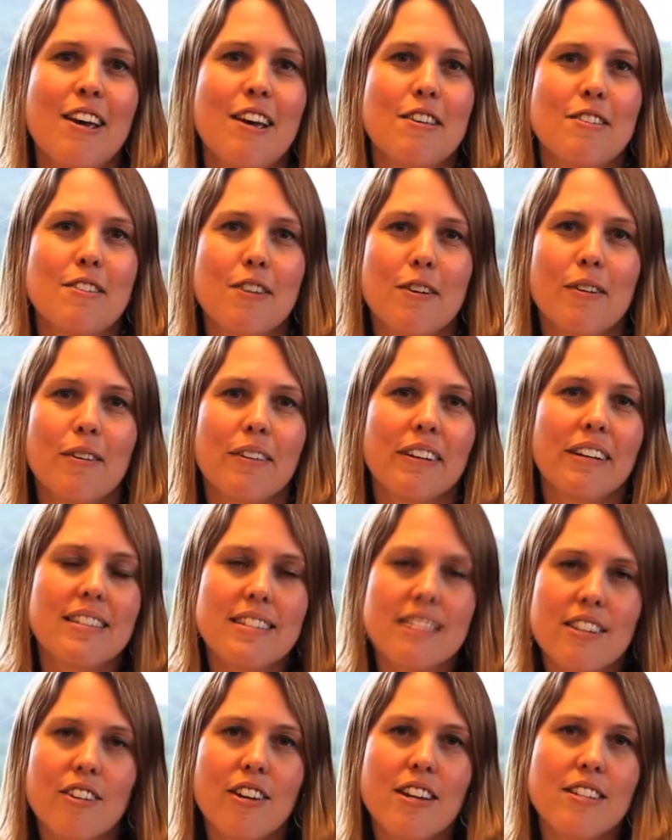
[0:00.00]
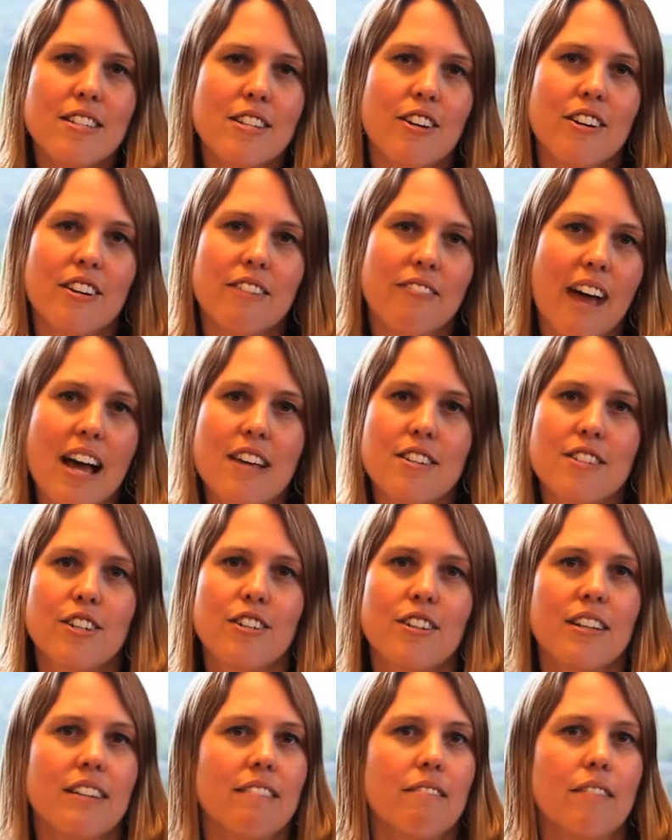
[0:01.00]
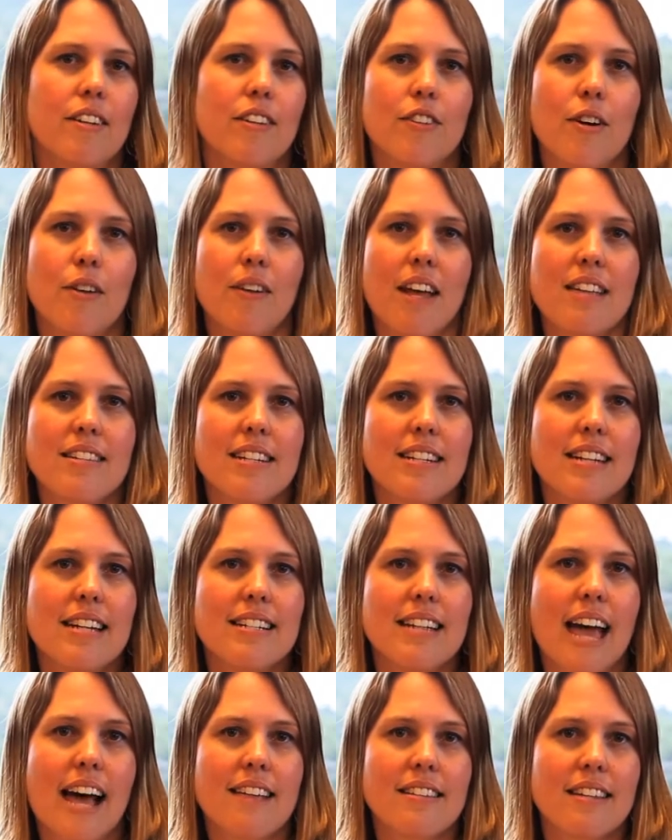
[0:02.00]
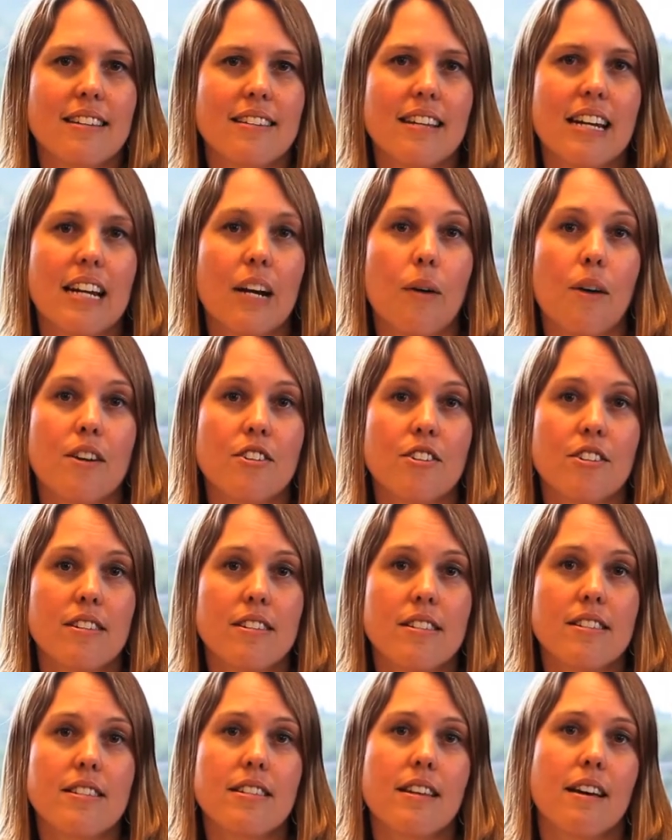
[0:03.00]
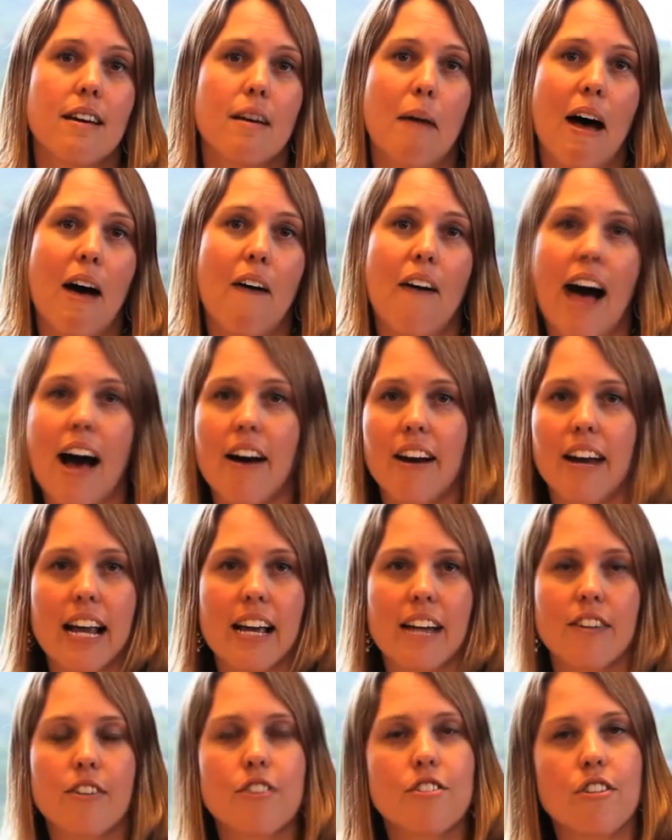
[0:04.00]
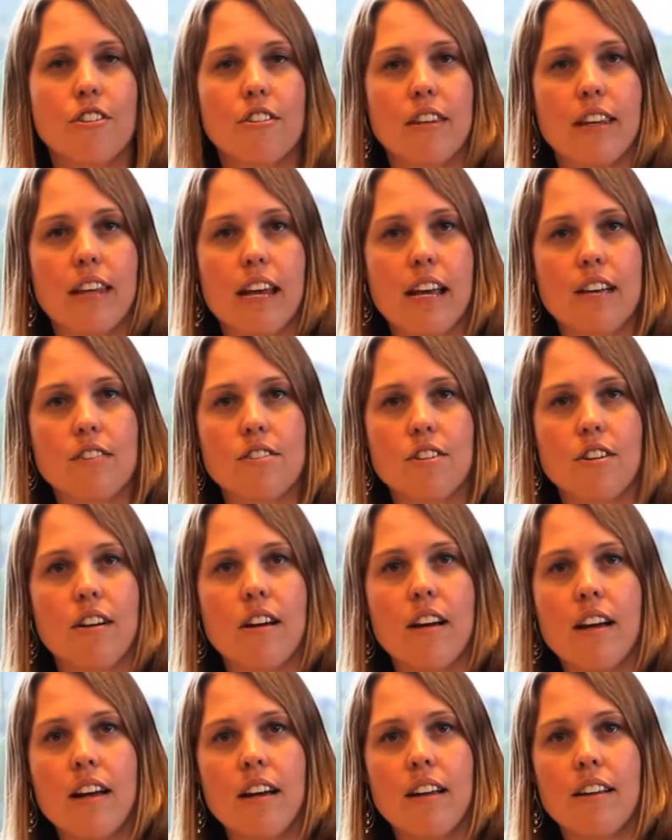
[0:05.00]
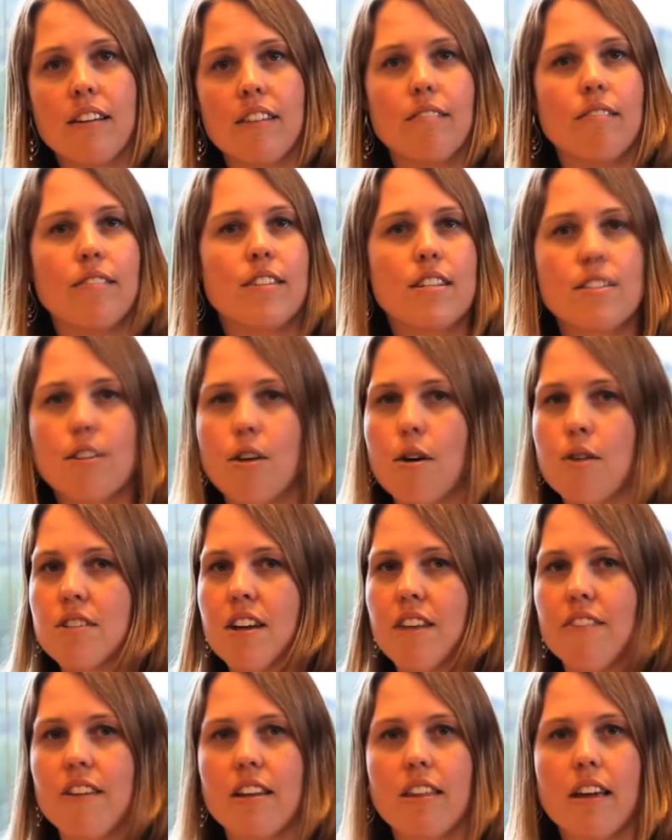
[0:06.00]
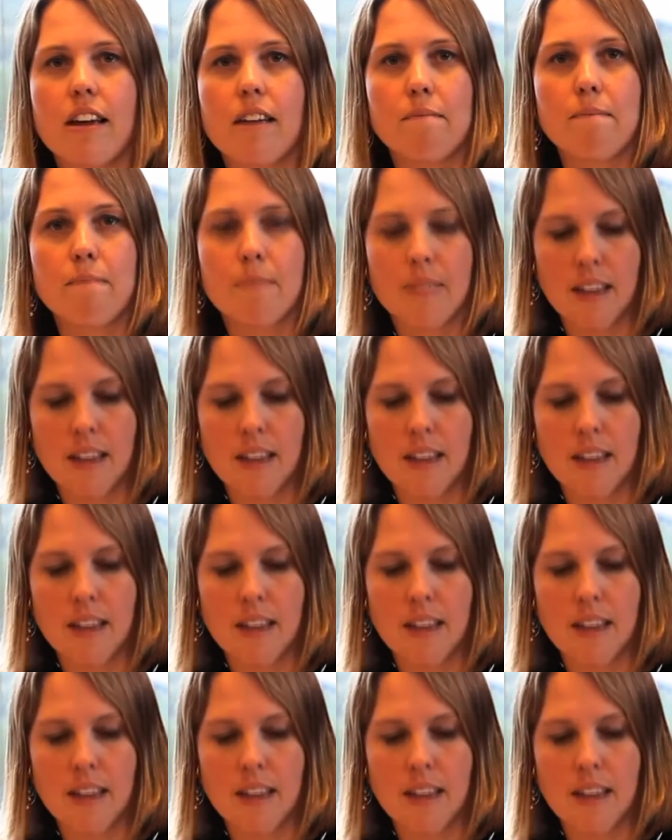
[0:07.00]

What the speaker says: So consider us your advisor and don't hesitate to ask us any questions about how to handle certain things or disclose everything.